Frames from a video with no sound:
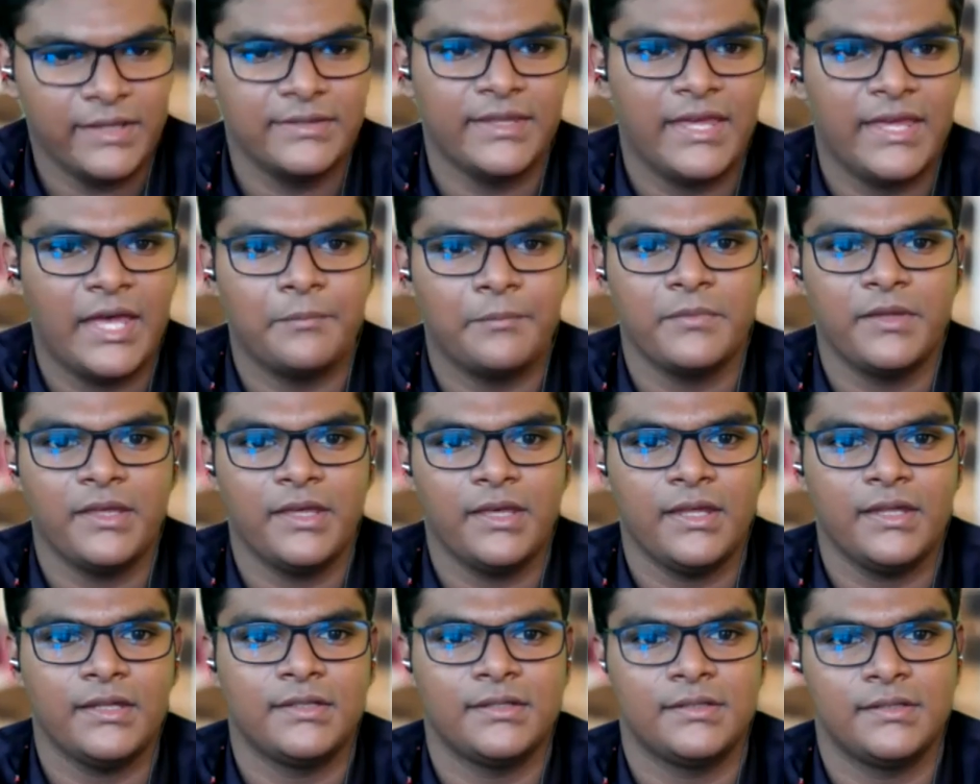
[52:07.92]
exam
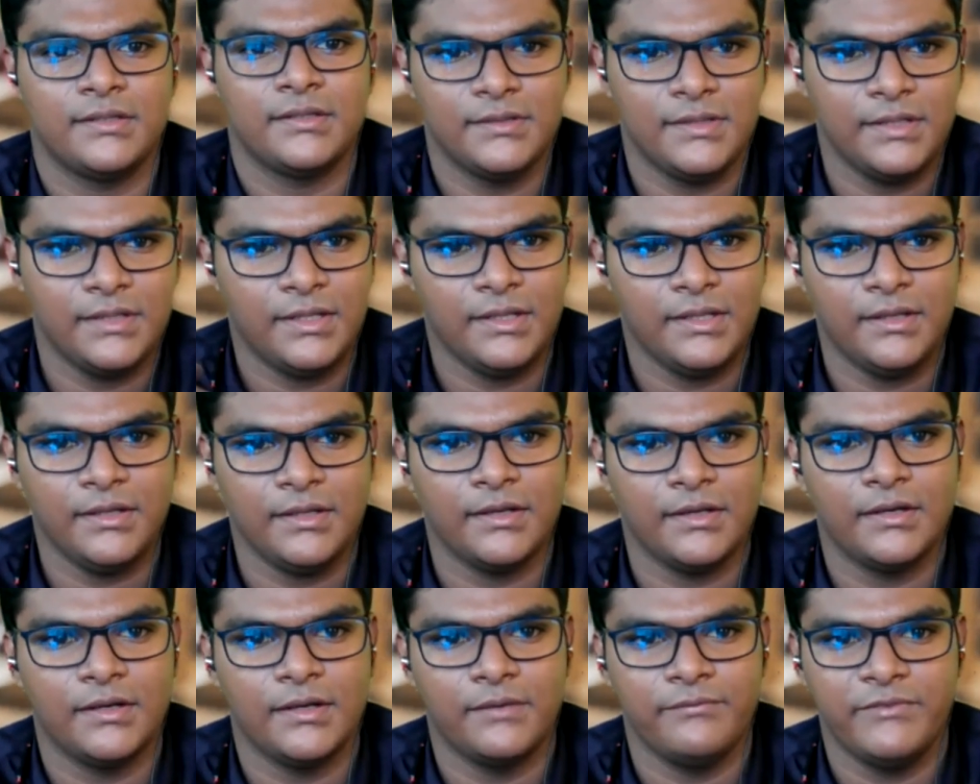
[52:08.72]
kits,
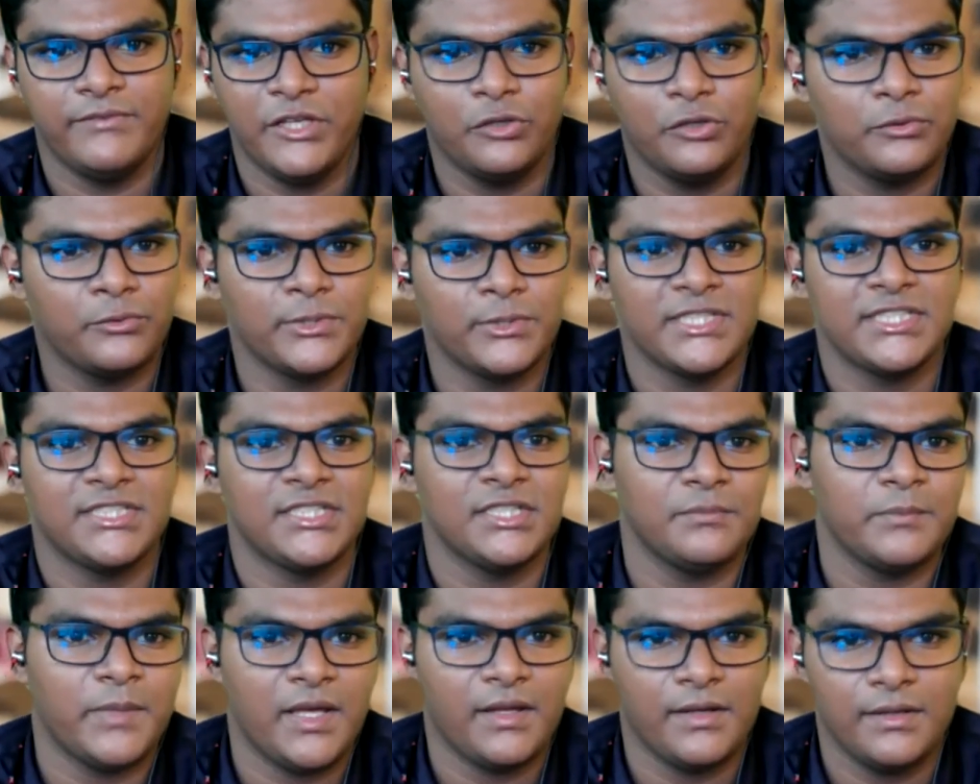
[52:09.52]
the uh, video
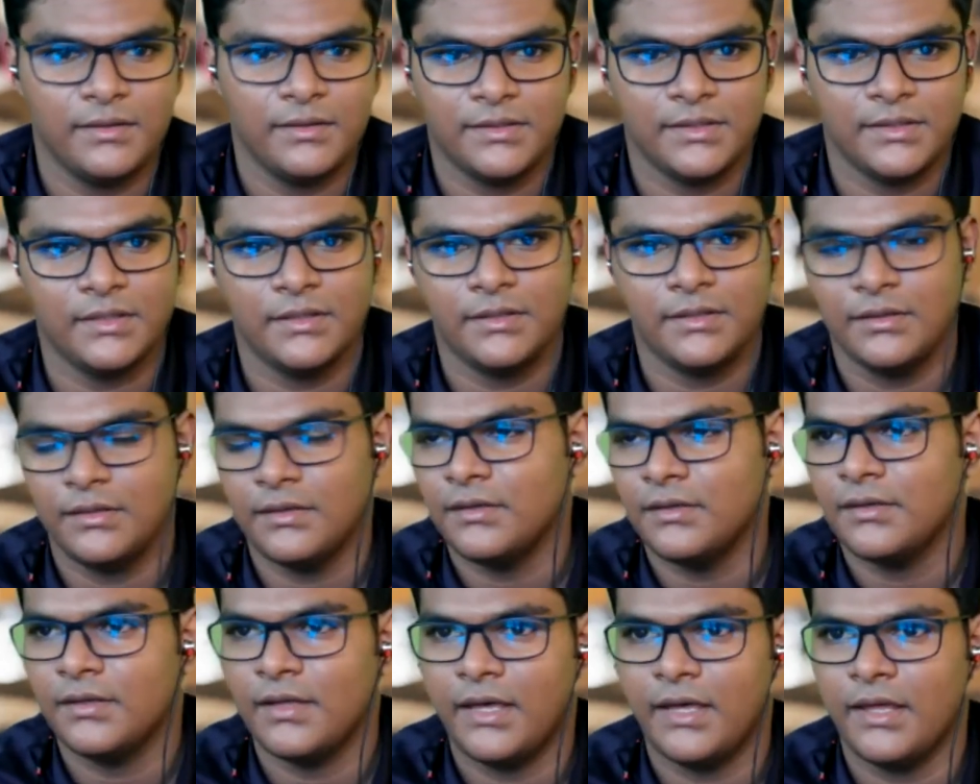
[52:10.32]
question
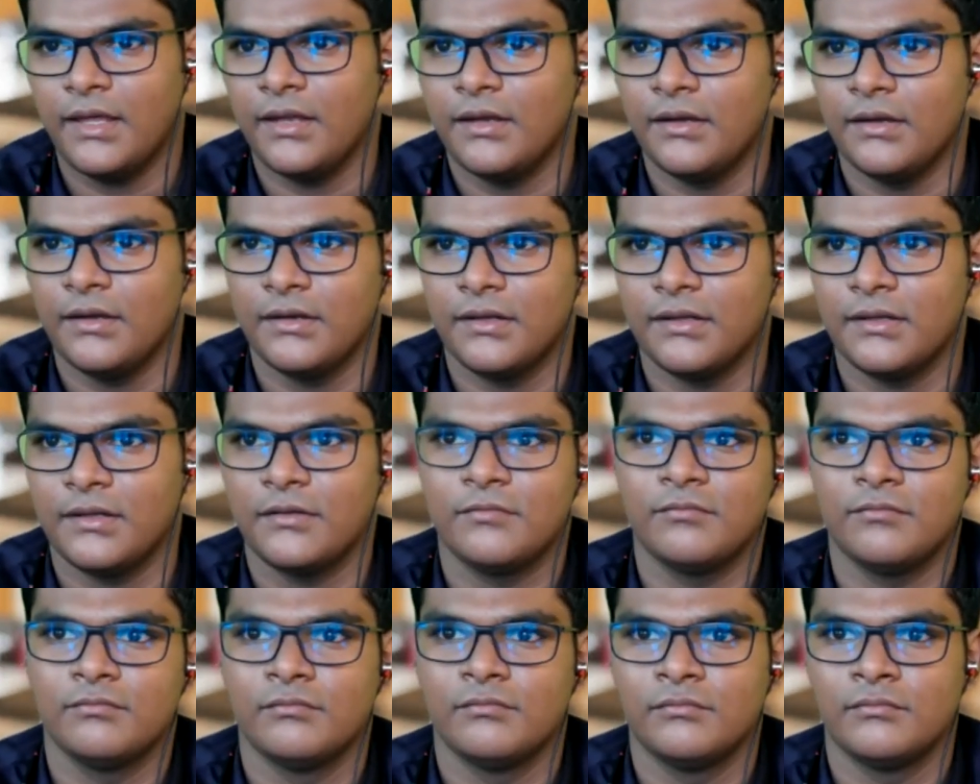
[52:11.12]
marathon, and
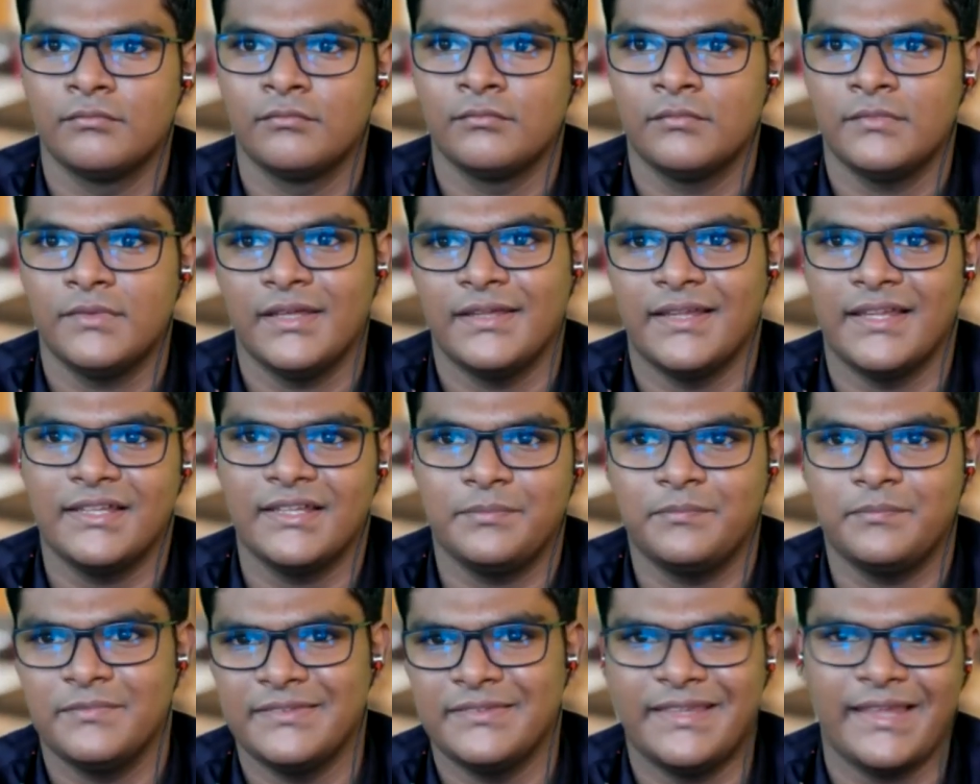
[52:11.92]
yeah,
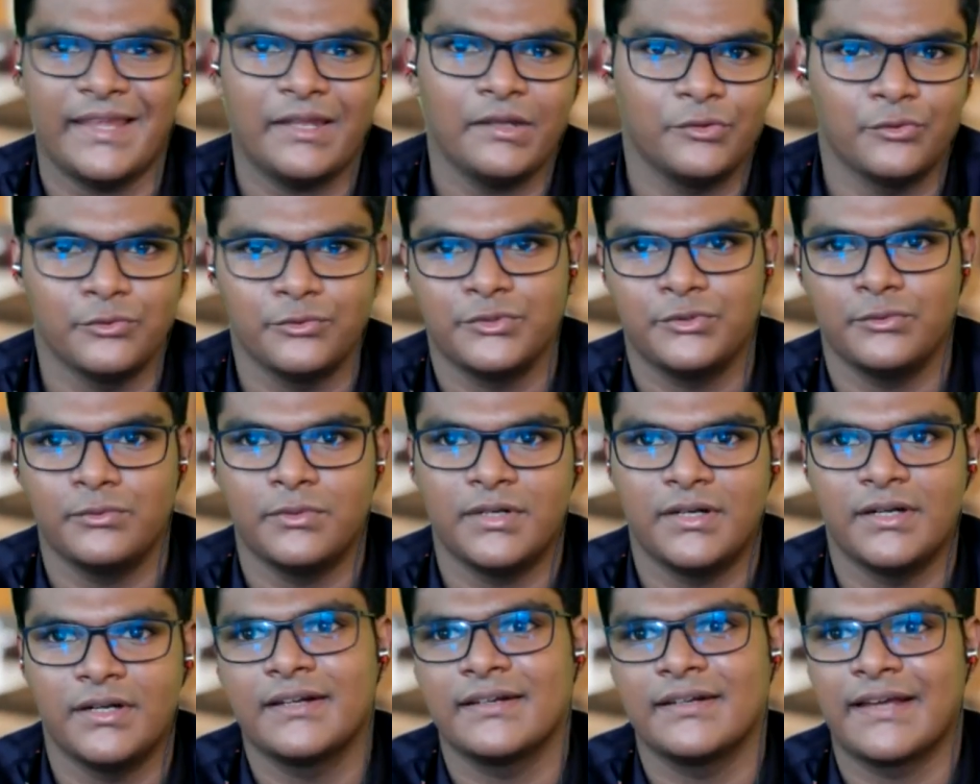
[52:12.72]
that's that. Those two
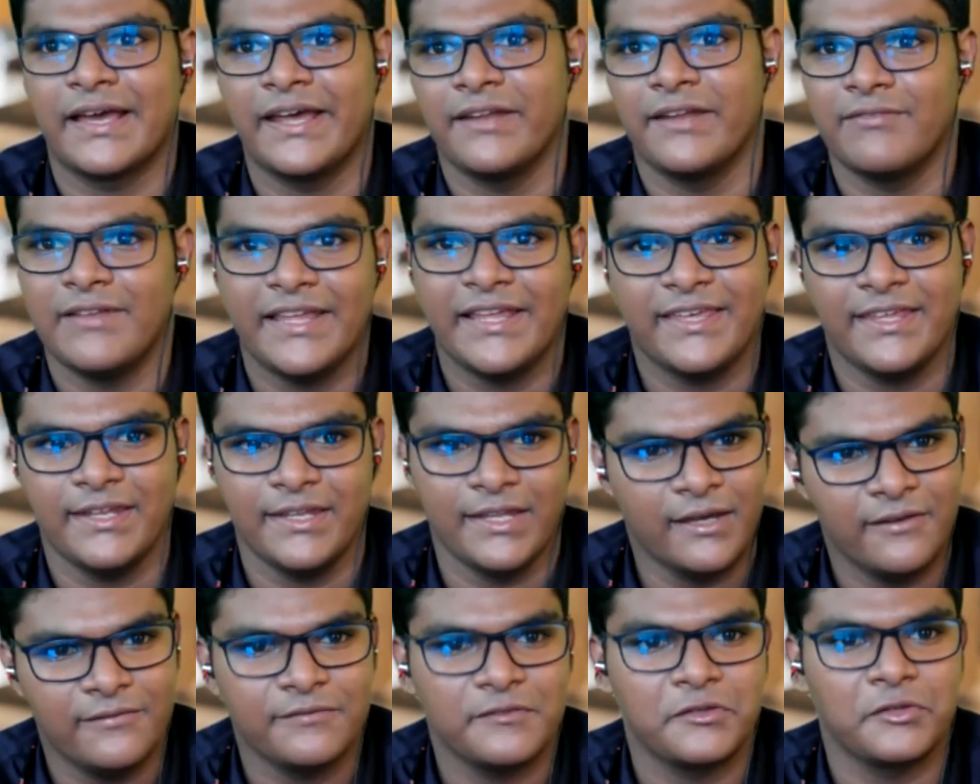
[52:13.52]
are kind of like
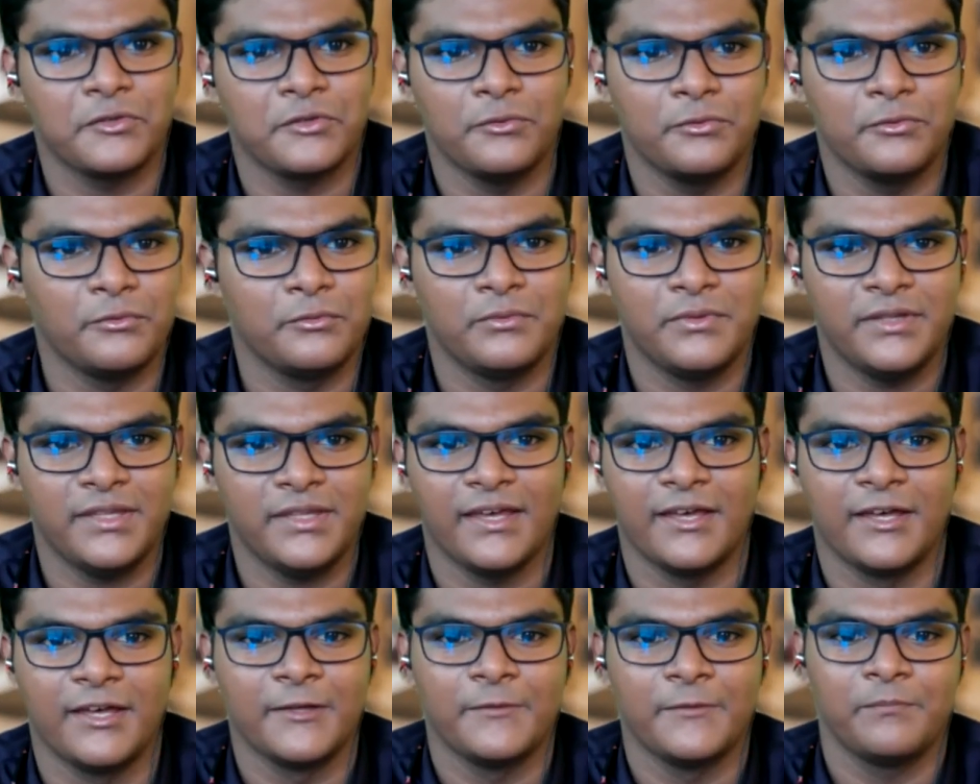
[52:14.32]
enough. So
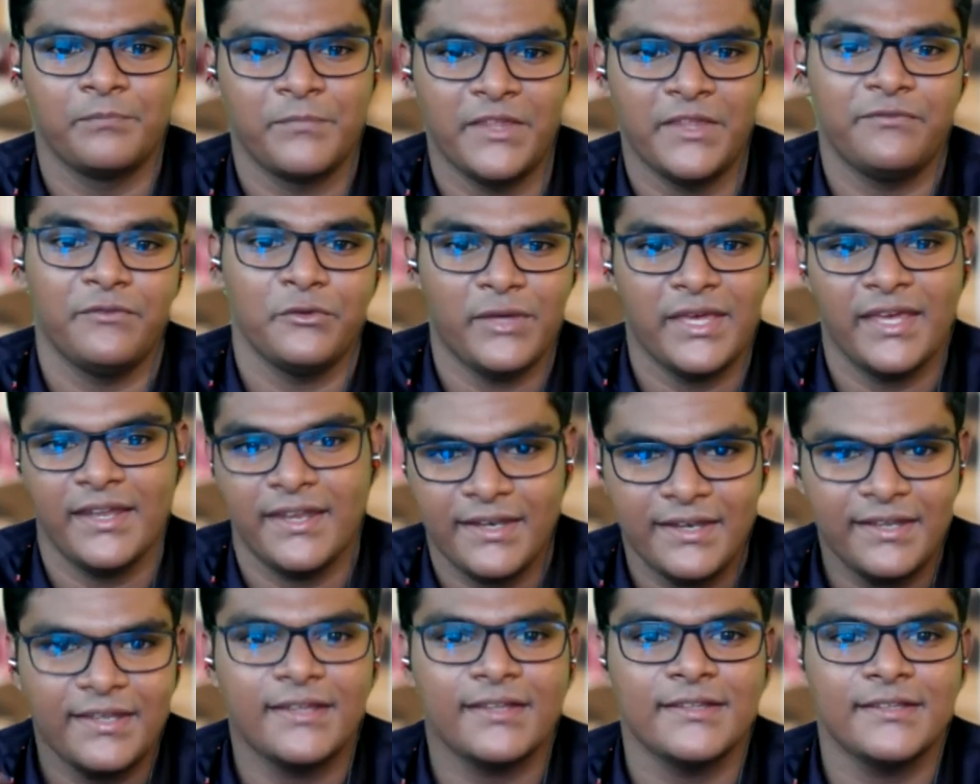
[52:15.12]
yeah, if you get
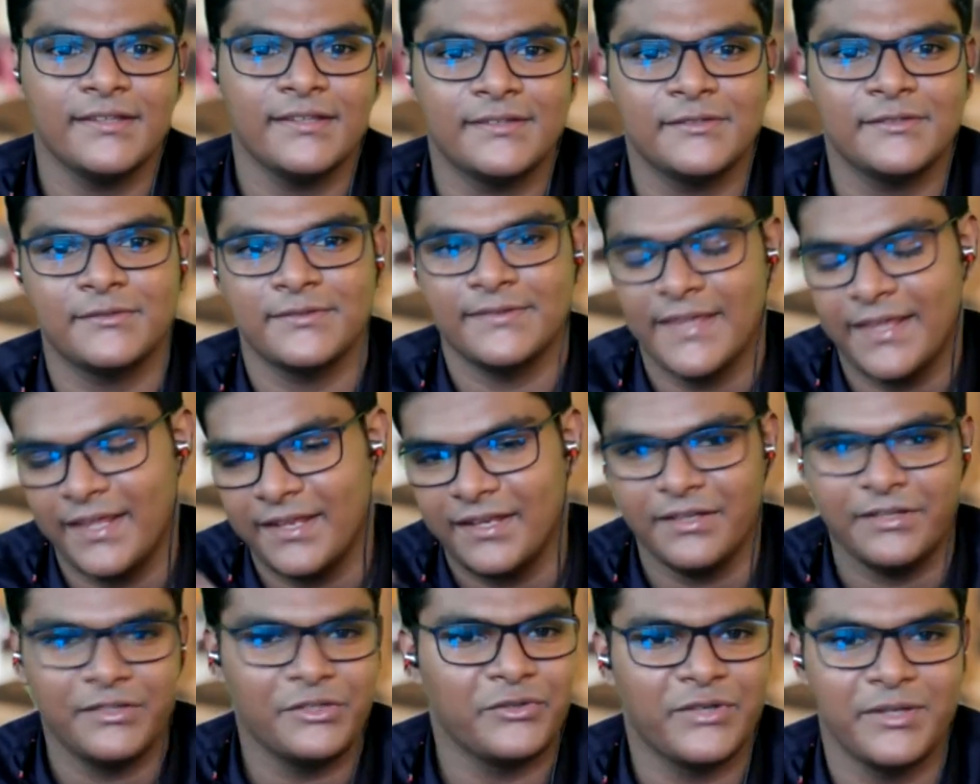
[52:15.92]
any others,
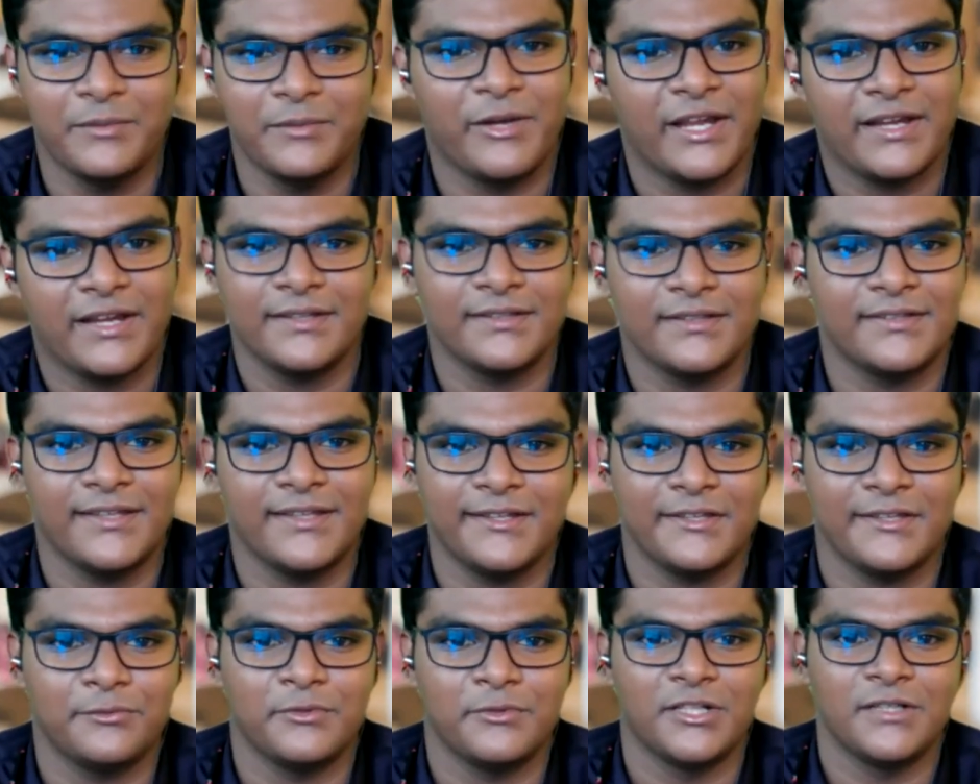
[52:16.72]
then you can practice
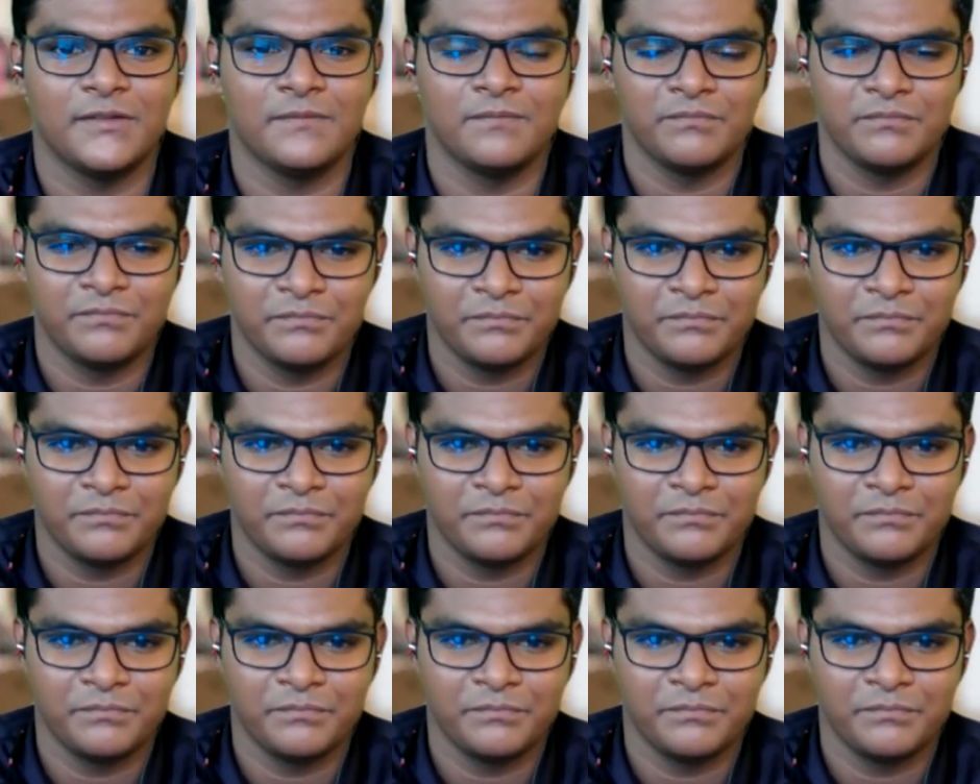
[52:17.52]
that as well.